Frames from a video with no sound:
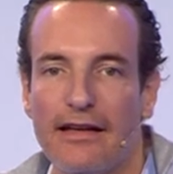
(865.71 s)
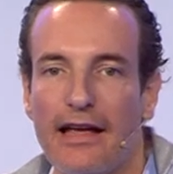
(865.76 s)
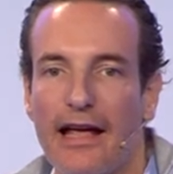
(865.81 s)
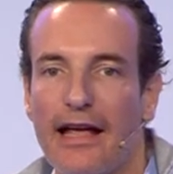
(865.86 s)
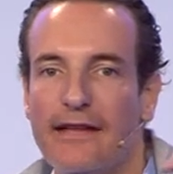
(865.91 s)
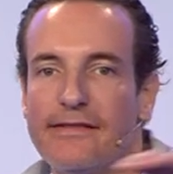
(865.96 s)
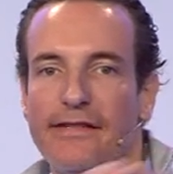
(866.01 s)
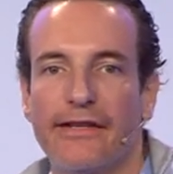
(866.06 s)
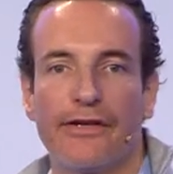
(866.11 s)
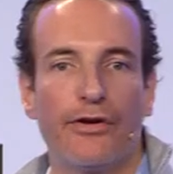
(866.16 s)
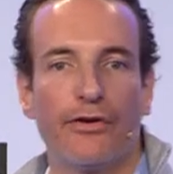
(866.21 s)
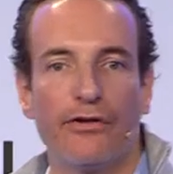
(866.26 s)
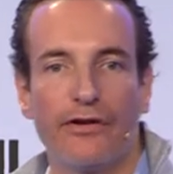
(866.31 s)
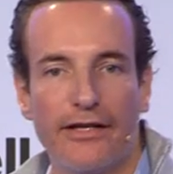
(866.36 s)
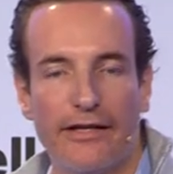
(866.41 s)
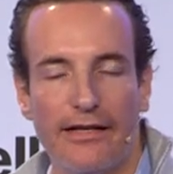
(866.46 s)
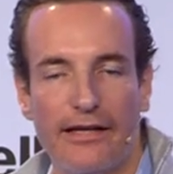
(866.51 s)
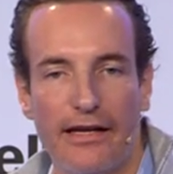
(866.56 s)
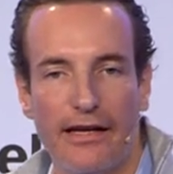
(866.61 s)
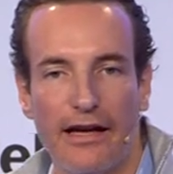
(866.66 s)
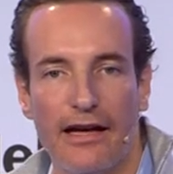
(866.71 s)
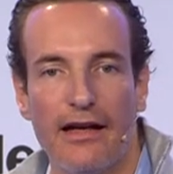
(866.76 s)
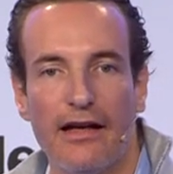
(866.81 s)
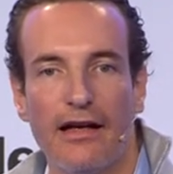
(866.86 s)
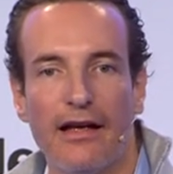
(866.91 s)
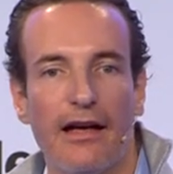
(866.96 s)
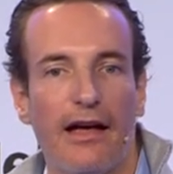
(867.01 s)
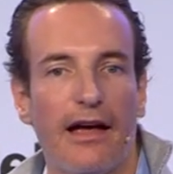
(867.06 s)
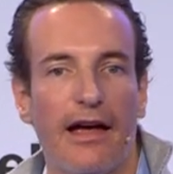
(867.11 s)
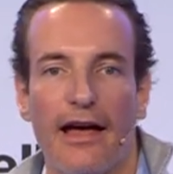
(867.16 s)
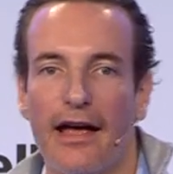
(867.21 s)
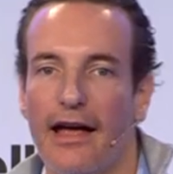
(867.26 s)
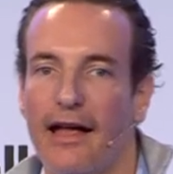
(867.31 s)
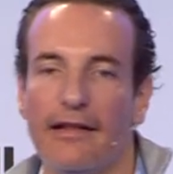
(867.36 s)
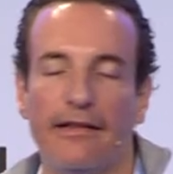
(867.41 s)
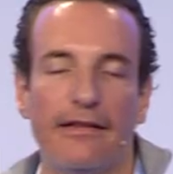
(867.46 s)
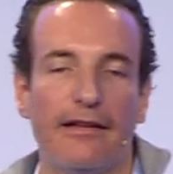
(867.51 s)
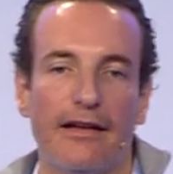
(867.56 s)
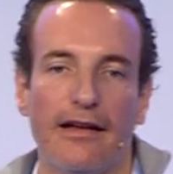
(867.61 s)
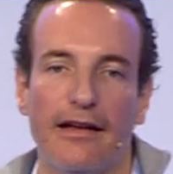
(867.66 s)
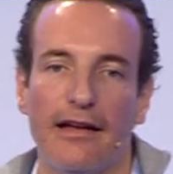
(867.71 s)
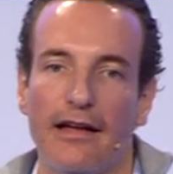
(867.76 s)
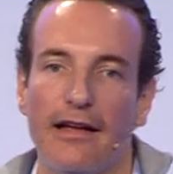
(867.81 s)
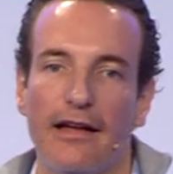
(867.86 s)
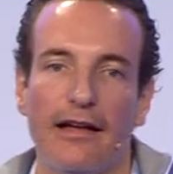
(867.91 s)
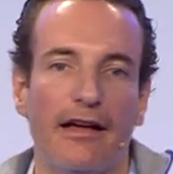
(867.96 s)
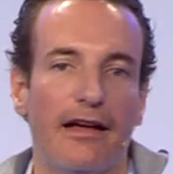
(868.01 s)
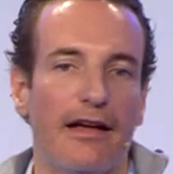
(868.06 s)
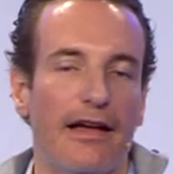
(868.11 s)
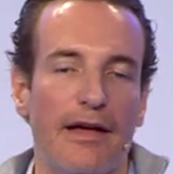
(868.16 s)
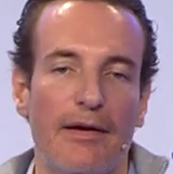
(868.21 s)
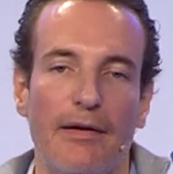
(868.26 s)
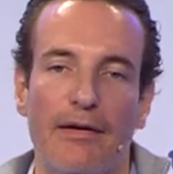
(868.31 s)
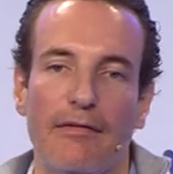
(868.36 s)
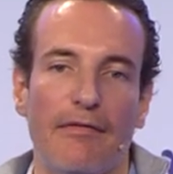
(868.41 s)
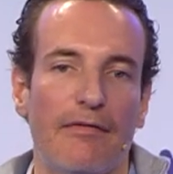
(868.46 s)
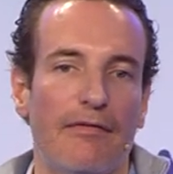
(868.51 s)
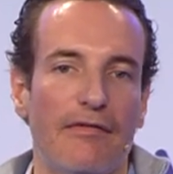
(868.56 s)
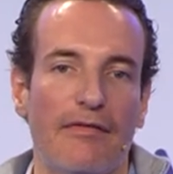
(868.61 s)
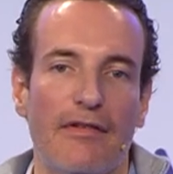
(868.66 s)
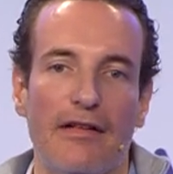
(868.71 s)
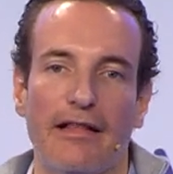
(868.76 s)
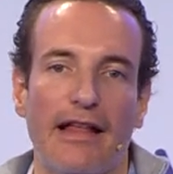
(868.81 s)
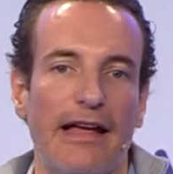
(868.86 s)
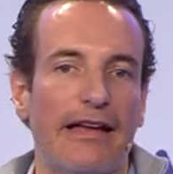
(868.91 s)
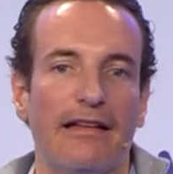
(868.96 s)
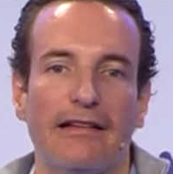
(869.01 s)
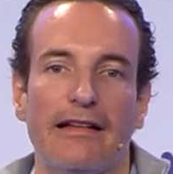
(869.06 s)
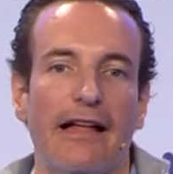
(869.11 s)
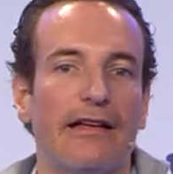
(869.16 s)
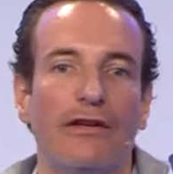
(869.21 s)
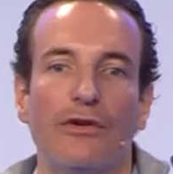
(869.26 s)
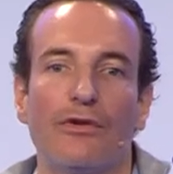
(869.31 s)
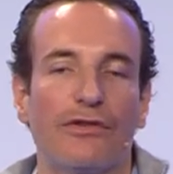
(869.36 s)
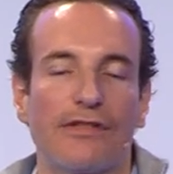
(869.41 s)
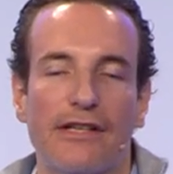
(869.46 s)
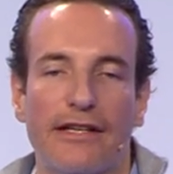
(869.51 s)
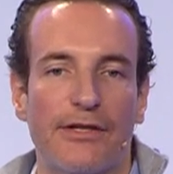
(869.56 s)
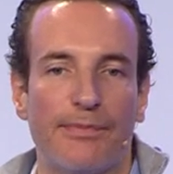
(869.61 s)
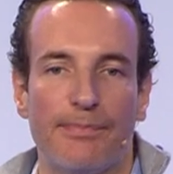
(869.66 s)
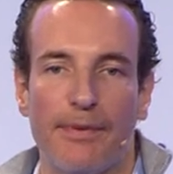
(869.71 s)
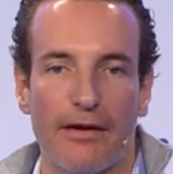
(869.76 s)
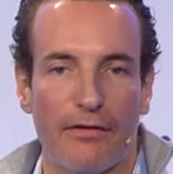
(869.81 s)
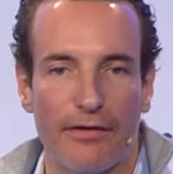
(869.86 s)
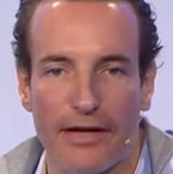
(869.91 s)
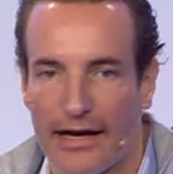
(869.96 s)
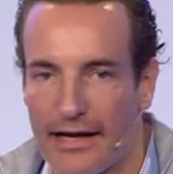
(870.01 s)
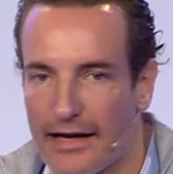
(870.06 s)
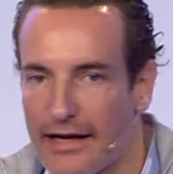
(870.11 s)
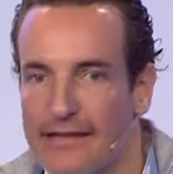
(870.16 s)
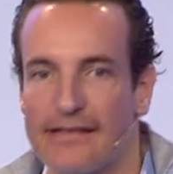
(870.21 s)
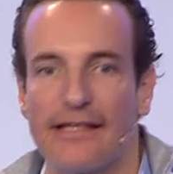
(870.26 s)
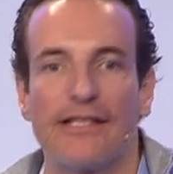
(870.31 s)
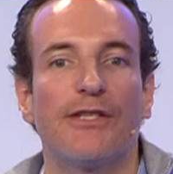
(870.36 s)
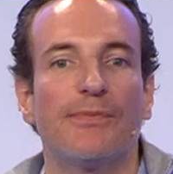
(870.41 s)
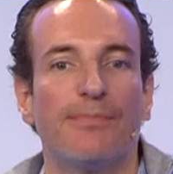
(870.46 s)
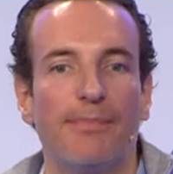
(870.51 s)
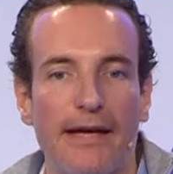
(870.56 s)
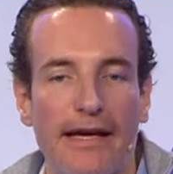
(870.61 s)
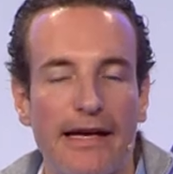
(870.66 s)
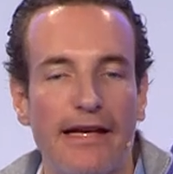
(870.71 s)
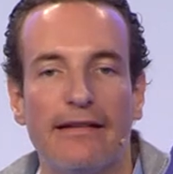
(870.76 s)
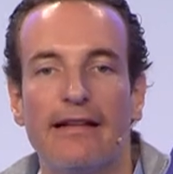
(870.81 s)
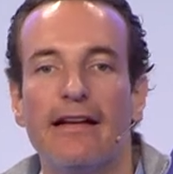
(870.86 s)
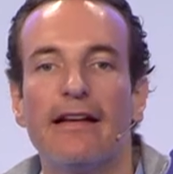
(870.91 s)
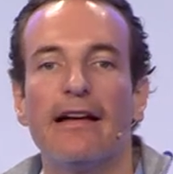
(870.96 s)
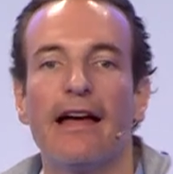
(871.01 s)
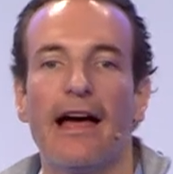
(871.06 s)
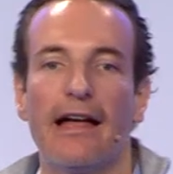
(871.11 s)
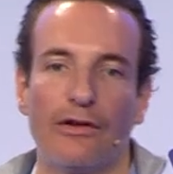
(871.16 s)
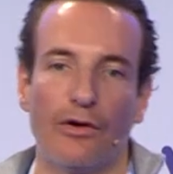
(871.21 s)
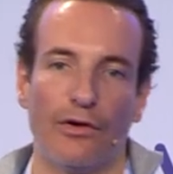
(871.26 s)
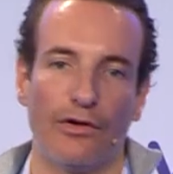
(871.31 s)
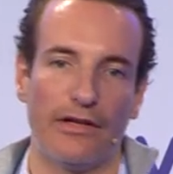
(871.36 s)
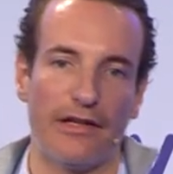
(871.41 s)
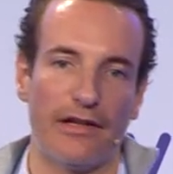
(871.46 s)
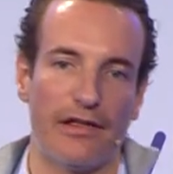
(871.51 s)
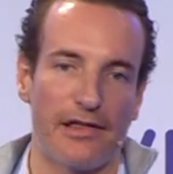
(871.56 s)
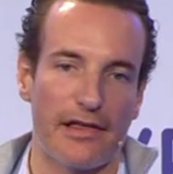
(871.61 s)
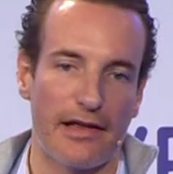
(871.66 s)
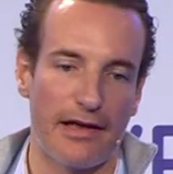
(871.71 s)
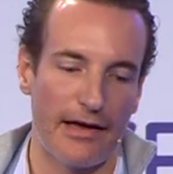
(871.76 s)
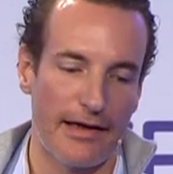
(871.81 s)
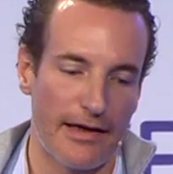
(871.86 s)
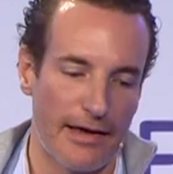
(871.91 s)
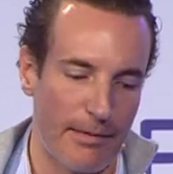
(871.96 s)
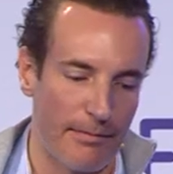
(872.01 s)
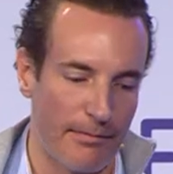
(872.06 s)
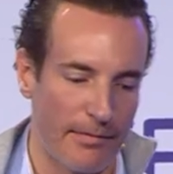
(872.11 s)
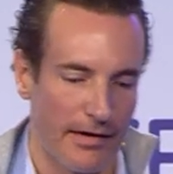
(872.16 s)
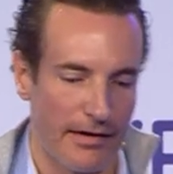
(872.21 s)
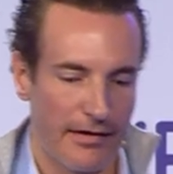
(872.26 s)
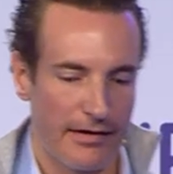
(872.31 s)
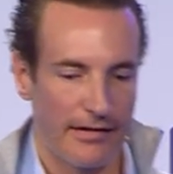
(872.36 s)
and security and uh, uh, like, like user experience and speed and all these um,